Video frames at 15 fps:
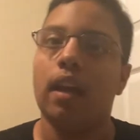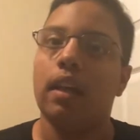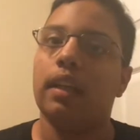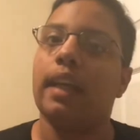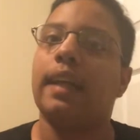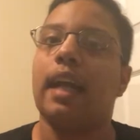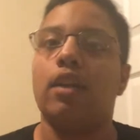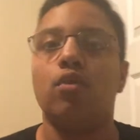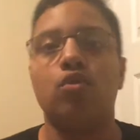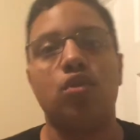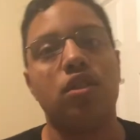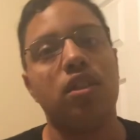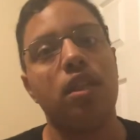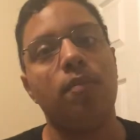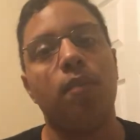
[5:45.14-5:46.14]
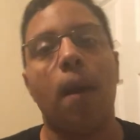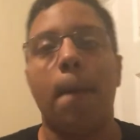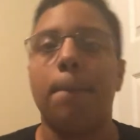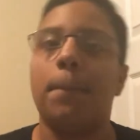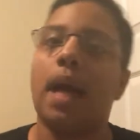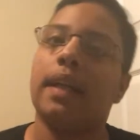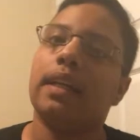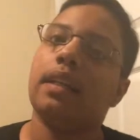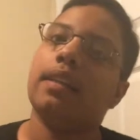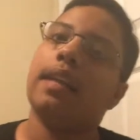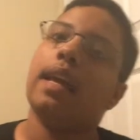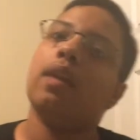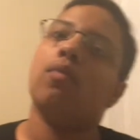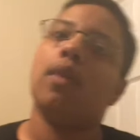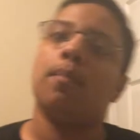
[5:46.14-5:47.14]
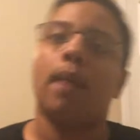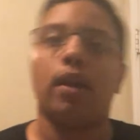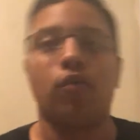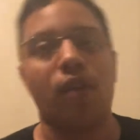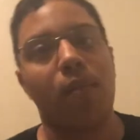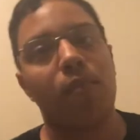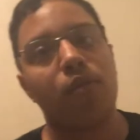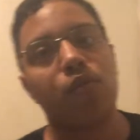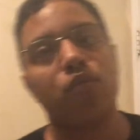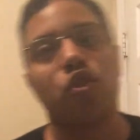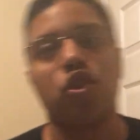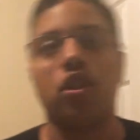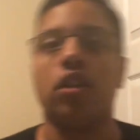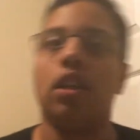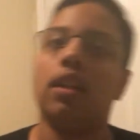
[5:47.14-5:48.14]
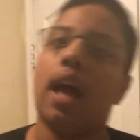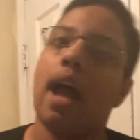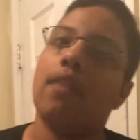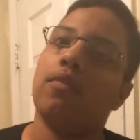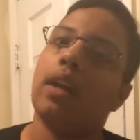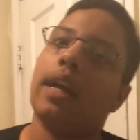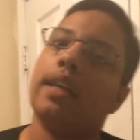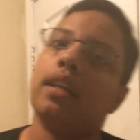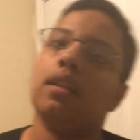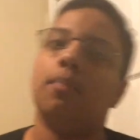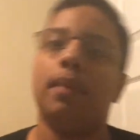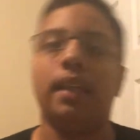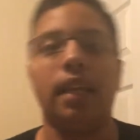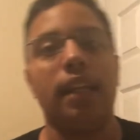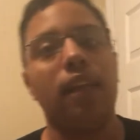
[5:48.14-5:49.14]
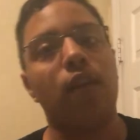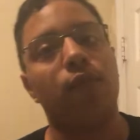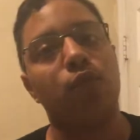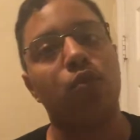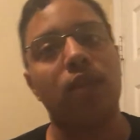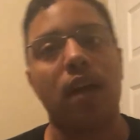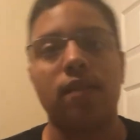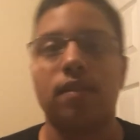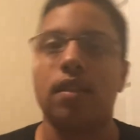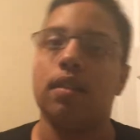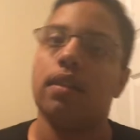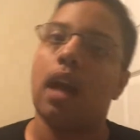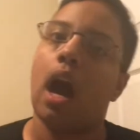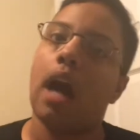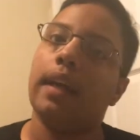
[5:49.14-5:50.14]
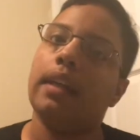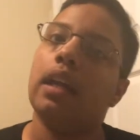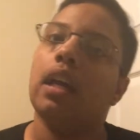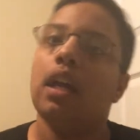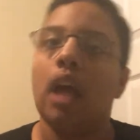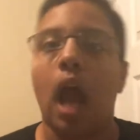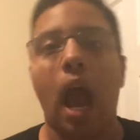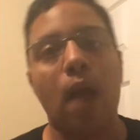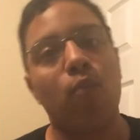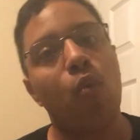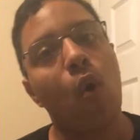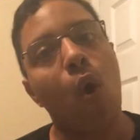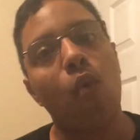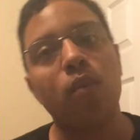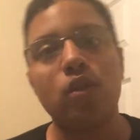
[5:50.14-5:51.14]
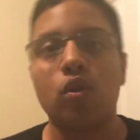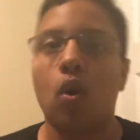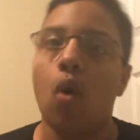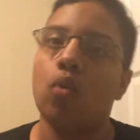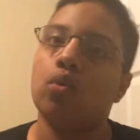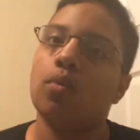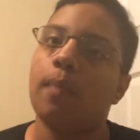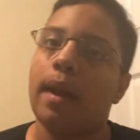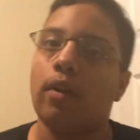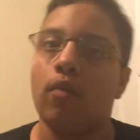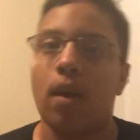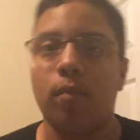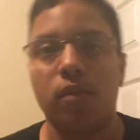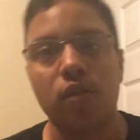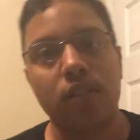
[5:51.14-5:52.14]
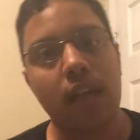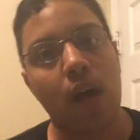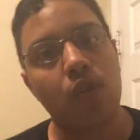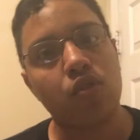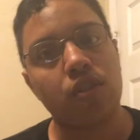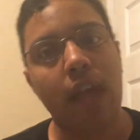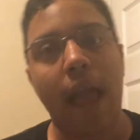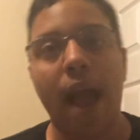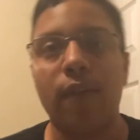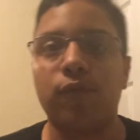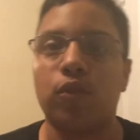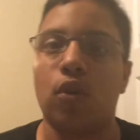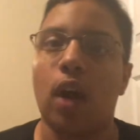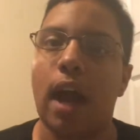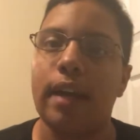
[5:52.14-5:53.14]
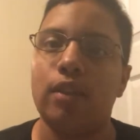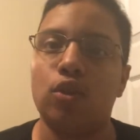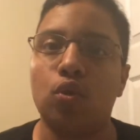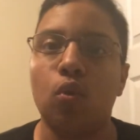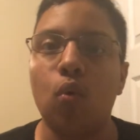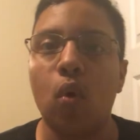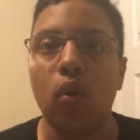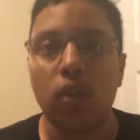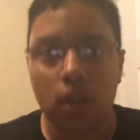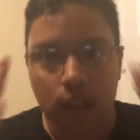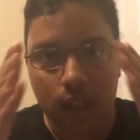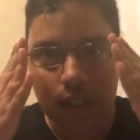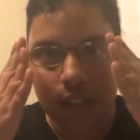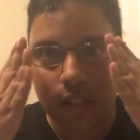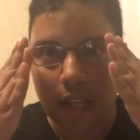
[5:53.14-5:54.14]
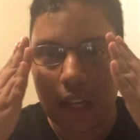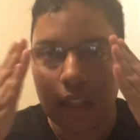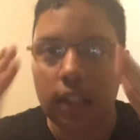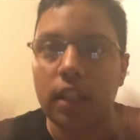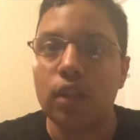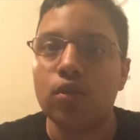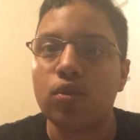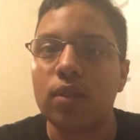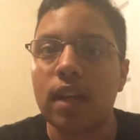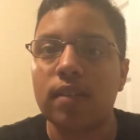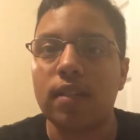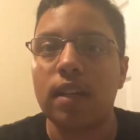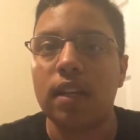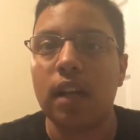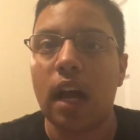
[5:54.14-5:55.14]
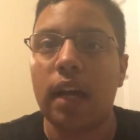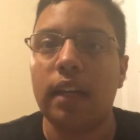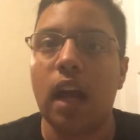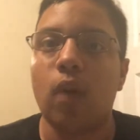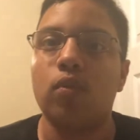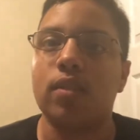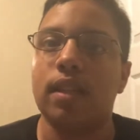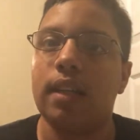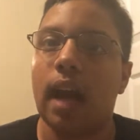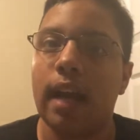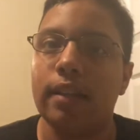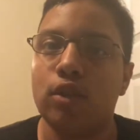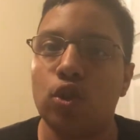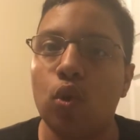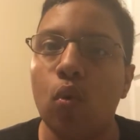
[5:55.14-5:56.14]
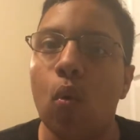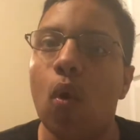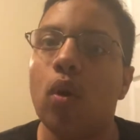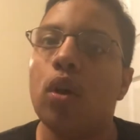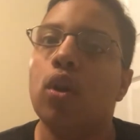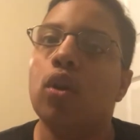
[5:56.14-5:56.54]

Like I used to see back in the day when my grandmother was still alive, like in the beginning of 2009, I would always go to my grandmother's house after high school because in the year 2009 I was in high school.